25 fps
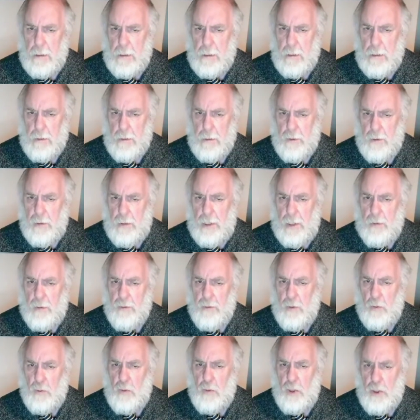throughout
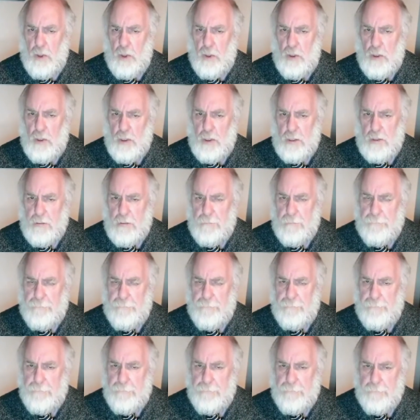the world,
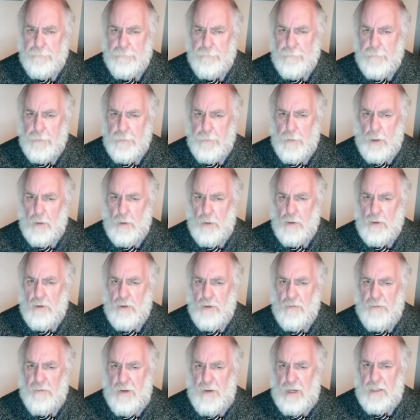those who
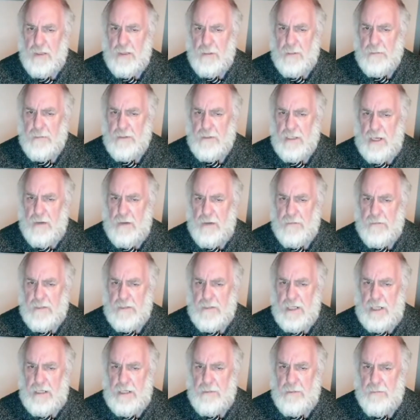find themselves
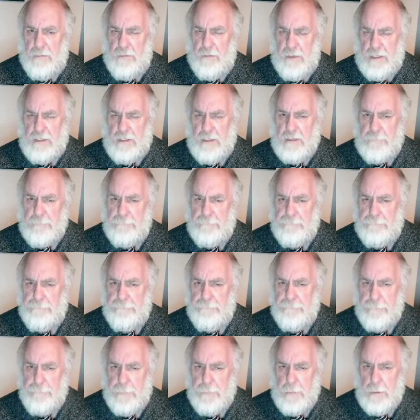in prison
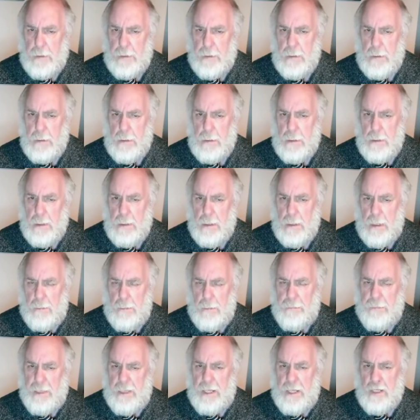
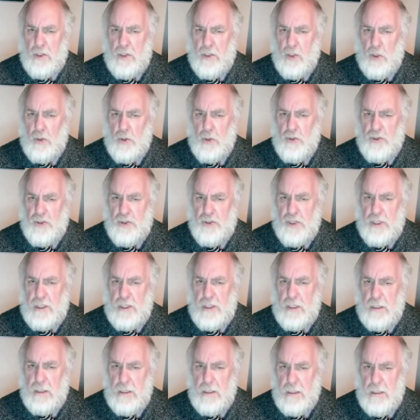being tortured
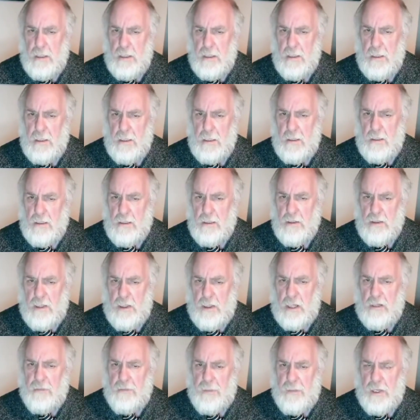
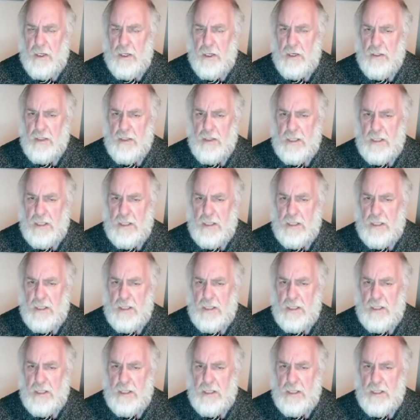just because they